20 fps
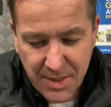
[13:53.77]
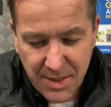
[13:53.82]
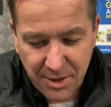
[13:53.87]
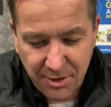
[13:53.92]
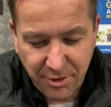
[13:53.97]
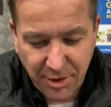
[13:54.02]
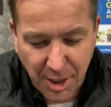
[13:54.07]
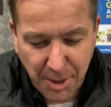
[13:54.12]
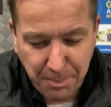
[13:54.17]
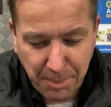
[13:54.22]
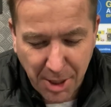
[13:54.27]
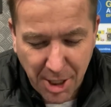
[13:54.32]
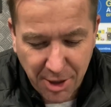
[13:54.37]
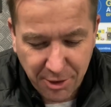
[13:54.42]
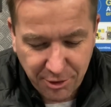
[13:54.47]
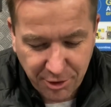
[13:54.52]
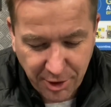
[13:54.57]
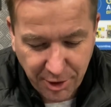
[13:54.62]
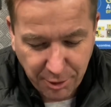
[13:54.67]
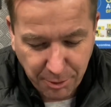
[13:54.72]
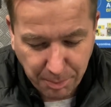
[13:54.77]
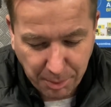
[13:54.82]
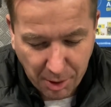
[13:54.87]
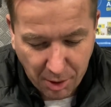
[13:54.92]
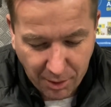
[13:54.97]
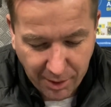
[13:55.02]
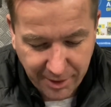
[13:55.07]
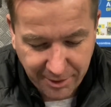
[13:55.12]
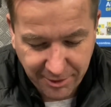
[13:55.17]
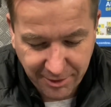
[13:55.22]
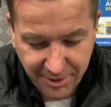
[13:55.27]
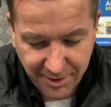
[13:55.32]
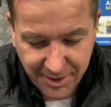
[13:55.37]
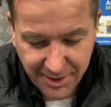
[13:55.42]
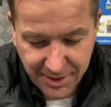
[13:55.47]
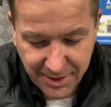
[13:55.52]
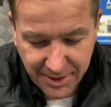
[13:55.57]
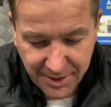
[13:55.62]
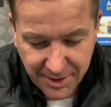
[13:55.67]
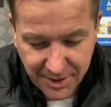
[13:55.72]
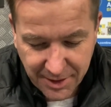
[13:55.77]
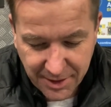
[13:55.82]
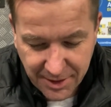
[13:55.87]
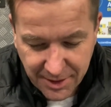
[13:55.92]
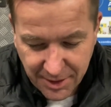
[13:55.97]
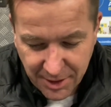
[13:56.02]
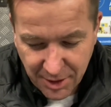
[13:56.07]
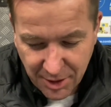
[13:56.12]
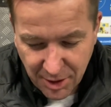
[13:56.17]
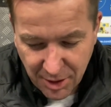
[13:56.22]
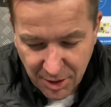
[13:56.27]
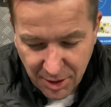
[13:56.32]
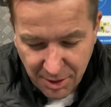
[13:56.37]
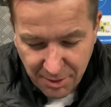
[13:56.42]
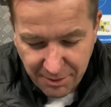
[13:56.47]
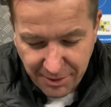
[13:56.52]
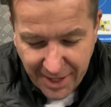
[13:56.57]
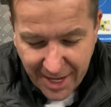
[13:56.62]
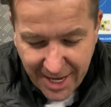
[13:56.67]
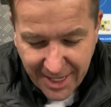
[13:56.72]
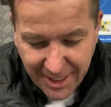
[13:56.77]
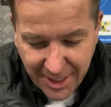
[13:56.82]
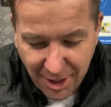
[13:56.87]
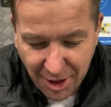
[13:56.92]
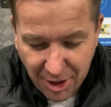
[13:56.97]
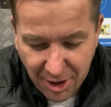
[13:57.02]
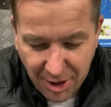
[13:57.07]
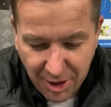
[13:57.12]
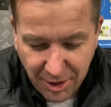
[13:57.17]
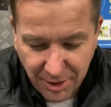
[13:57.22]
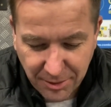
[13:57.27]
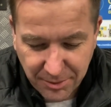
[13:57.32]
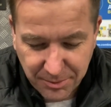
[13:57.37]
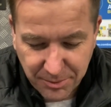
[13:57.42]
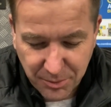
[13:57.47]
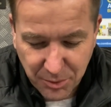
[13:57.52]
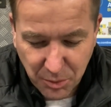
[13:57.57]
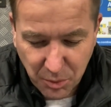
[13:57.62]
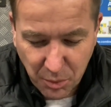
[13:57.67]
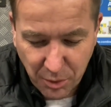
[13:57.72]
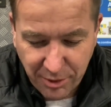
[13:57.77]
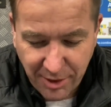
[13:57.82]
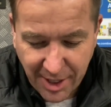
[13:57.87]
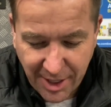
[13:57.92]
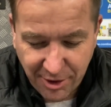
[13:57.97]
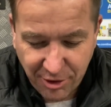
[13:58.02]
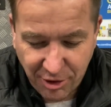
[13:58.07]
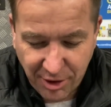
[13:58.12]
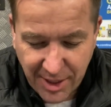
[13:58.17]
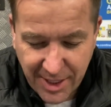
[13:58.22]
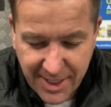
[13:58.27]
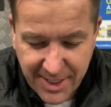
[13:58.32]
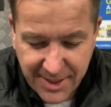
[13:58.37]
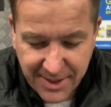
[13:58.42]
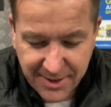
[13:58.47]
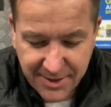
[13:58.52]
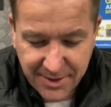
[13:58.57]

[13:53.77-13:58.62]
So the purchase price for that car was actually